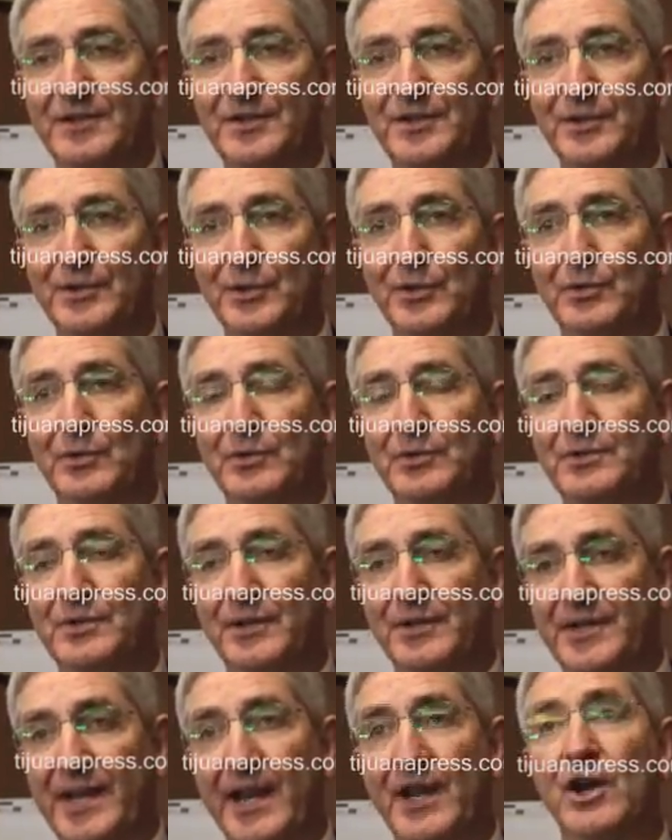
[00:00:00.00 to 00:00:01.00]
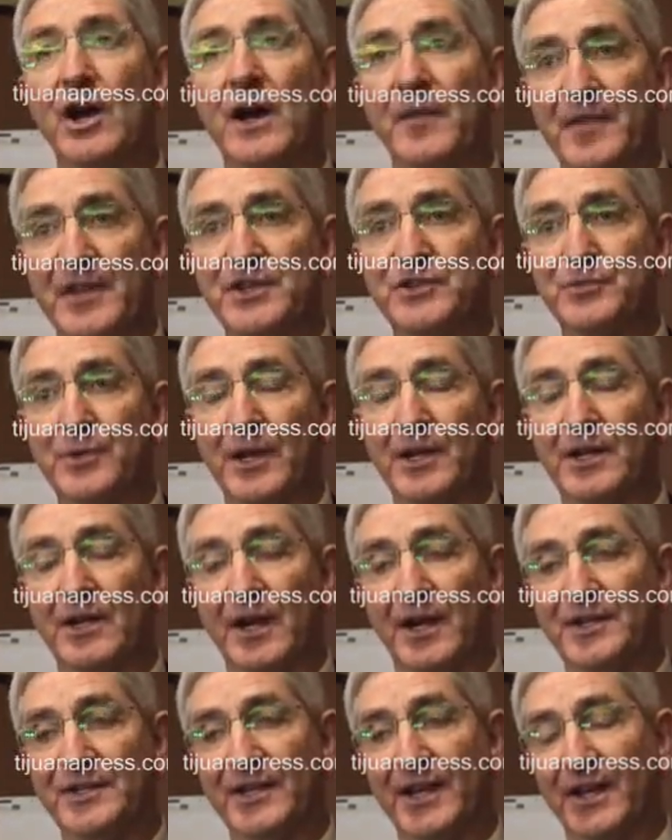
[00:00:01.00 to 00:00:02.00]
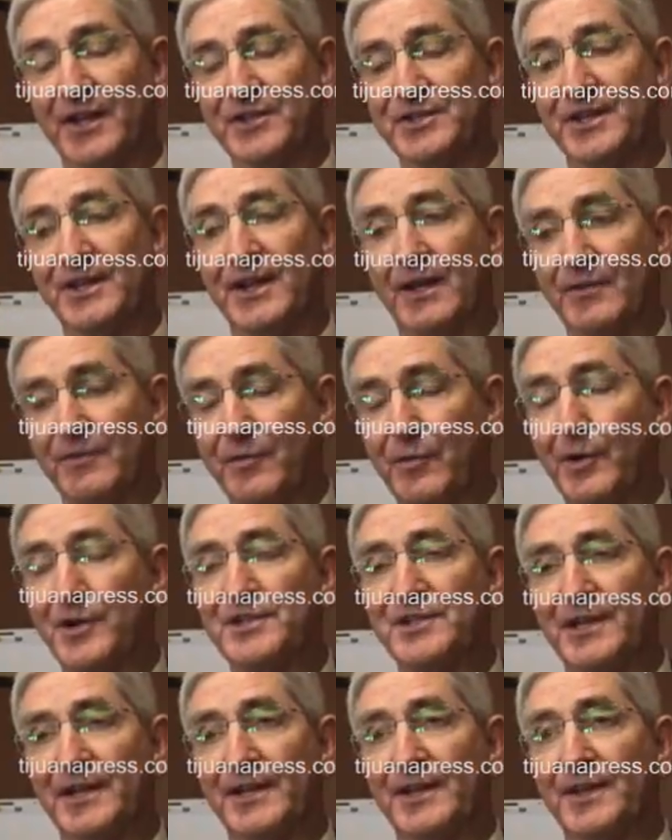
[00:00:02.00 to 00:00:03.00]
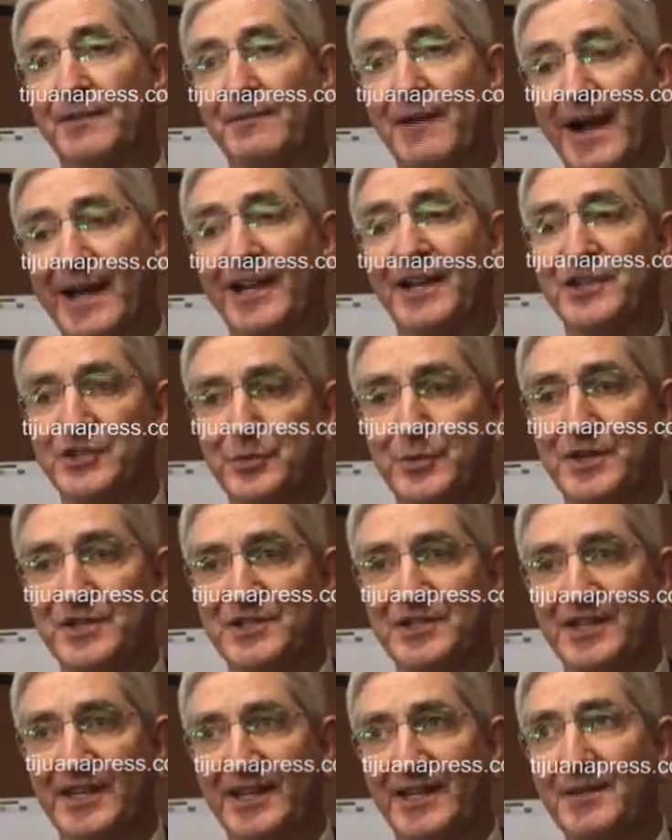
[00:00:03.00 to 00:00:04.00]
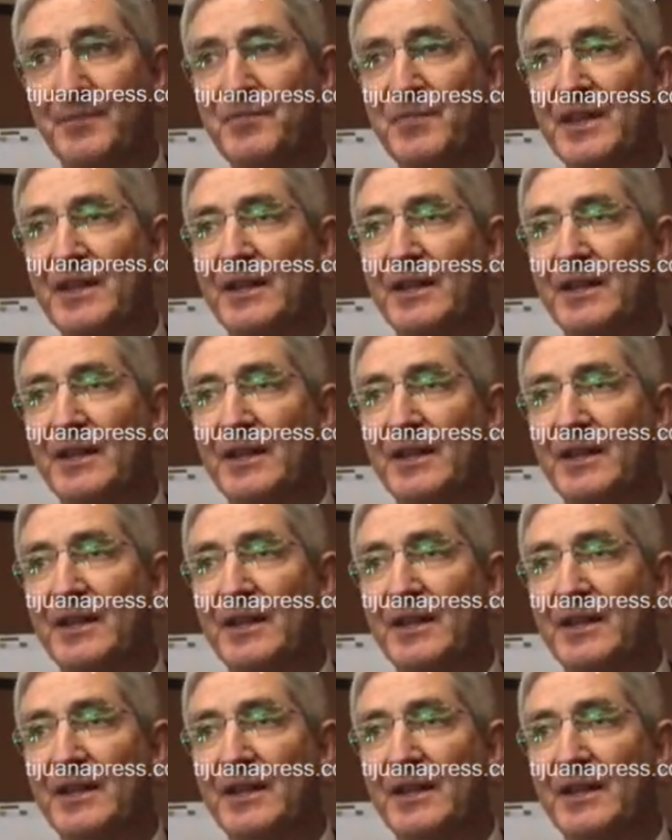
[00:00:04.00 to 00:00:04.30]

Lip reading: to take on these drug cartels, and unfortunately the violence we see